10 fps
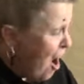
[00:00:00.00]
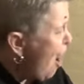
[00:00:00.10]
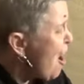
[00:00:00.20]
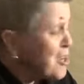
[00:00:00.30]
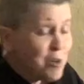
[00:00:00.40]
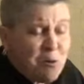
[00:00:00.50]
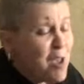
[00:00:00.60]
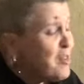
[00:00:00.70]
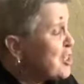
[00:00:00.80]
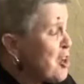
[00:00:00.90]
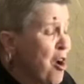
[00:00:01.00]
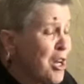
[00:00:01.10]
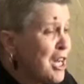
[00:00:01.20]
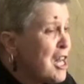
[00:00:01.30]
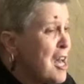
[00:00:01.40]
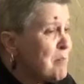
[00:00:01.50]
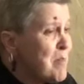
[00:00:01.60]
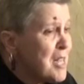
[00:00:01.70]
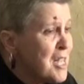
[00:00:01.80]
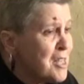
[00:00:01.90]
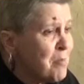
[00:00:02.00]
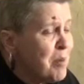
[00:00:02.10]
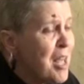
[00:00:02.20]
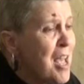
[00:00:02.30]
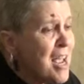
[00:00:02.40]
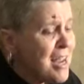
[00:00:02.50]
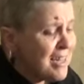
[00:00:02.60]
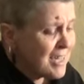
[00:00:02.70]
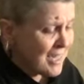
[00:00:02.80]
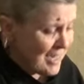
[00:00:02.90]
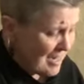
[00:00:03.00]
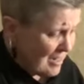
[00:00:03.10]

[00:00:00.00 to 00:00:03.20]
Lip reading: are you even gonna let me in the place?